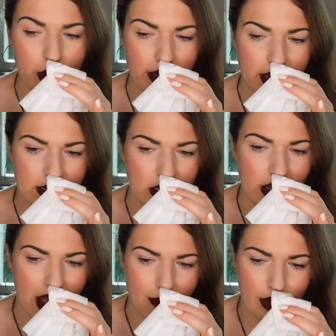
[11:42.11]

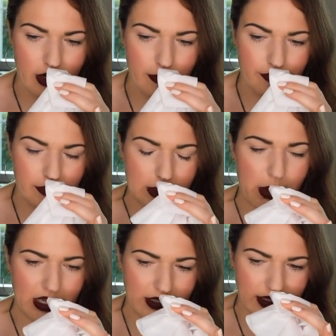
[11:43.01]
oriental amber
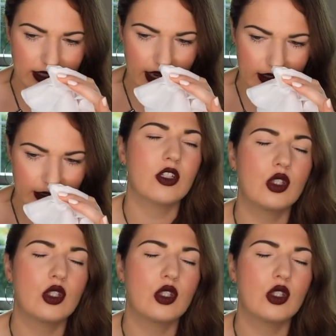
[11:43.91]
spicy scent.